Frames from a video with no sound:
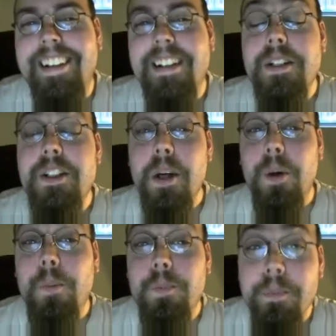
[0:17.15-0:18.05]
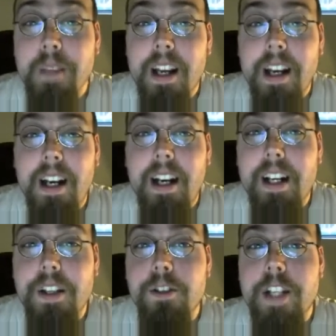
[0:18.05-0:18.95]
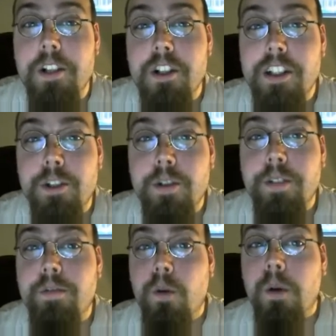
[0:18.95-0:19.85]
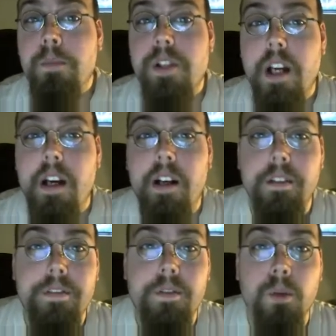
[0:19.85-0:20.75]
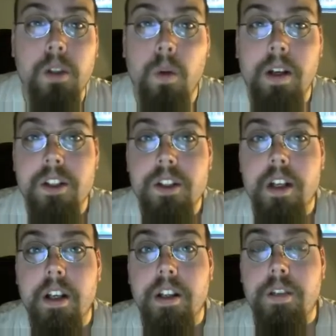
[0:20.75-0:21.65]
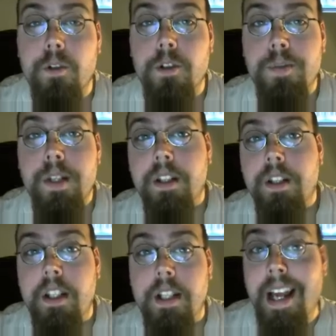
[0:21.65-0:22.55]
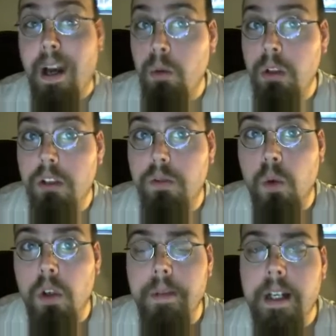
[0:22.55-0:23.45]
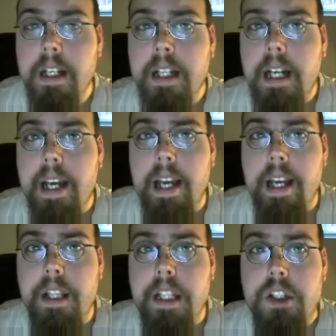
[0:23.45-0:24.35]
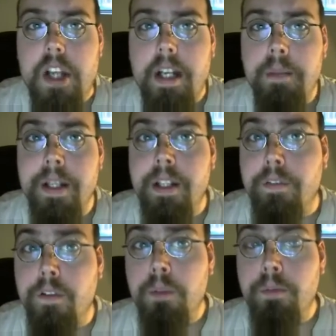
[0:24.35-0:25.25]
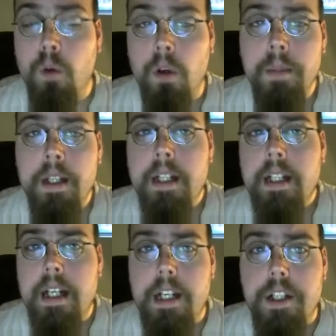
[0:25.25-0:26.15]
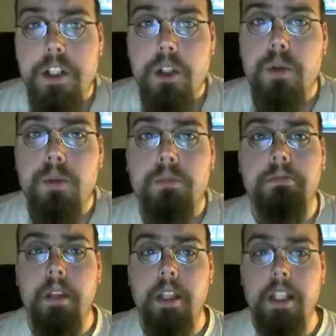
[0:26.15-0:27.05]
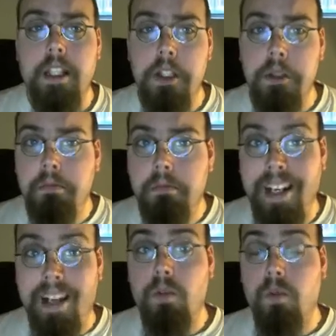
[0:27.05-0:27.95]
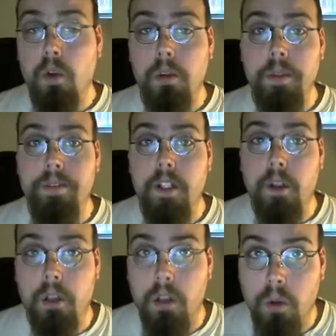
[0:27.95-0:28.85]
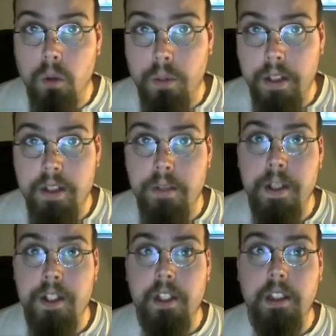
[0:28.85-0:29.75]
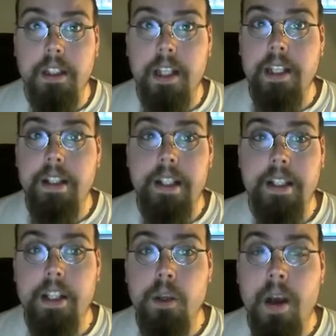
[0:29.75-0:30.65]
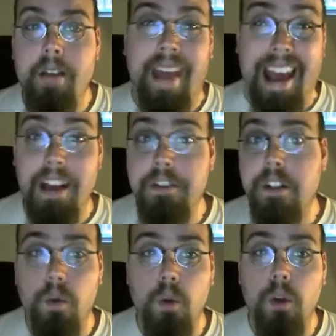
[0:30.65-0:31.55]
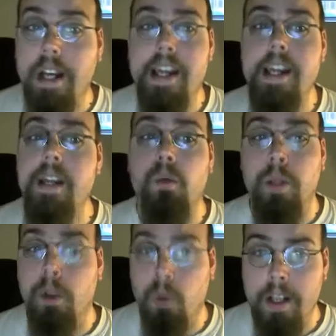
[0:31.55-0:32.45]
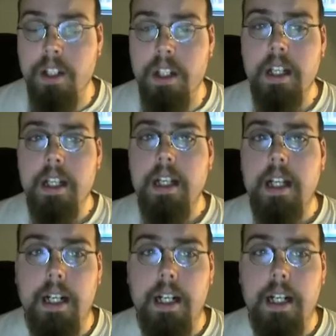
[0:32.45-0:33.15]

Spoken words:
So, there's actually two different forms of request, the first being the noun form and the second being the verb form. So the noun form, if you don't know, is basically anything that you have asked for, a request.